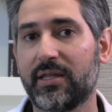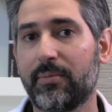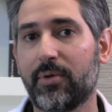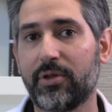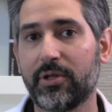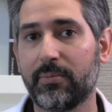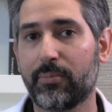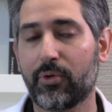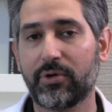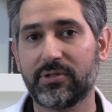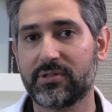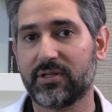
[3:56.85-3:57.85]
them on the
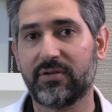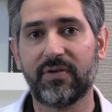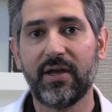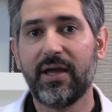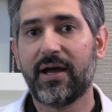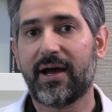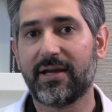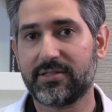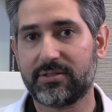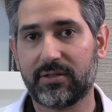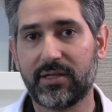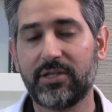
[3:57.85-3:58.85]
importance of
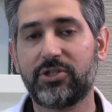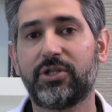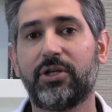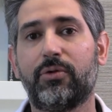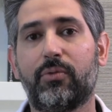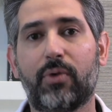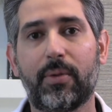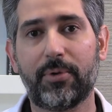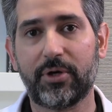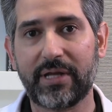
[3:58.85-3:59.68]
isolation, rubber